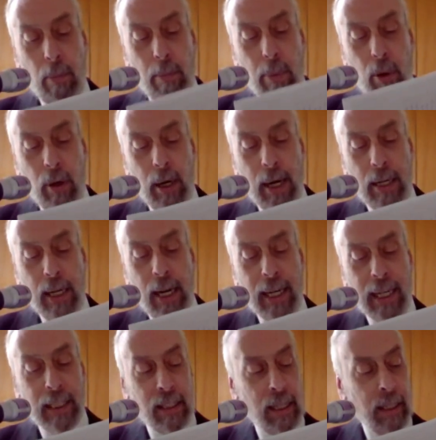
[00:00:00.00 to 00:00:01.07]
Borhane
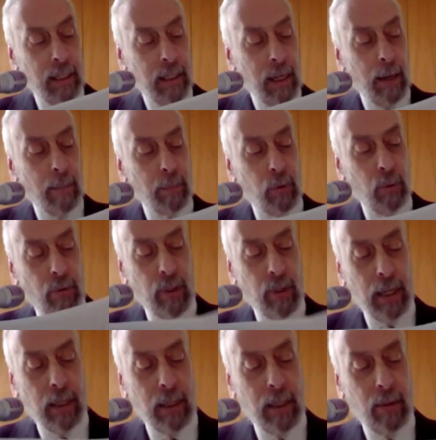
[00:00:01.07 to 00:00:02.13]
Qate up to
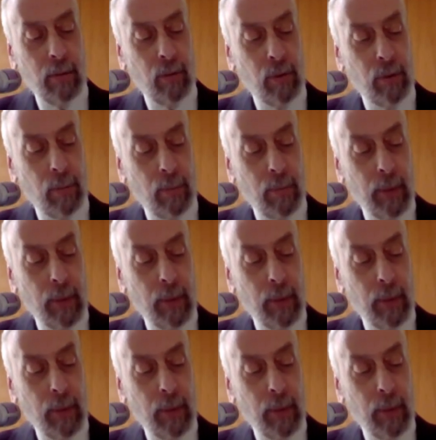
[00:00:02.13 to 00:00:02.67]
Steingas.